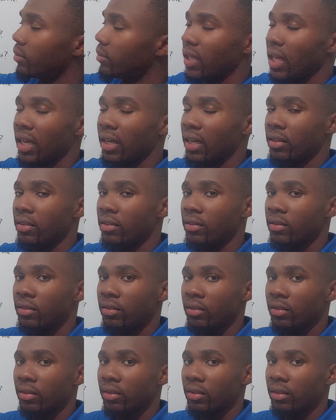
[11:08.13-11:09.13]
That
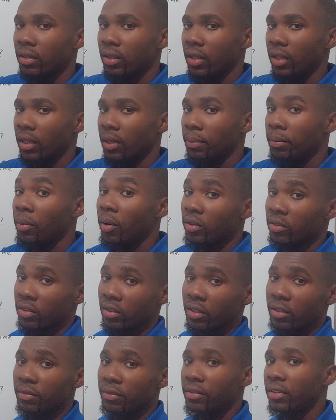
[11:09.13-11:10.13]
is a
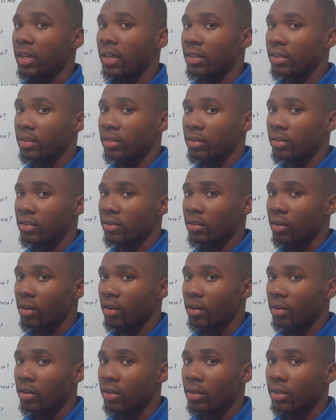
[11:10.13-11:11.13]
positive sentence
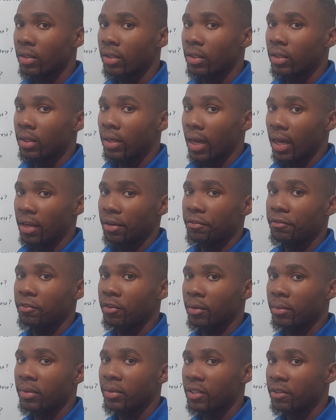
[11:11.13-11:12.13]
or an
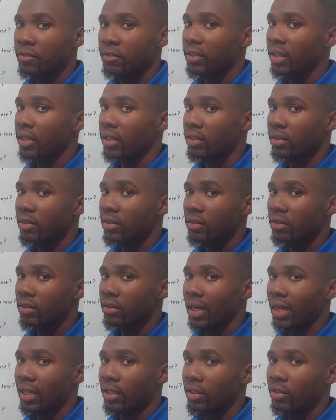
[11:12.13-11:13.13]
affirmative sentence,
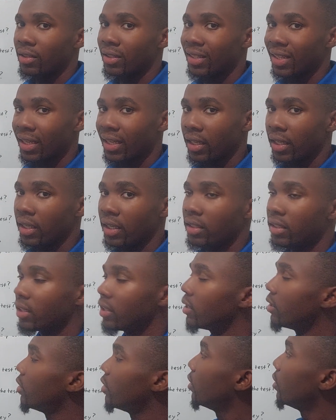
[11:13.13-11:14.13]
and to negate
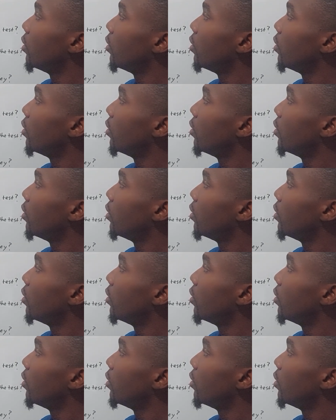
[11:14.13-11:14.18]
it,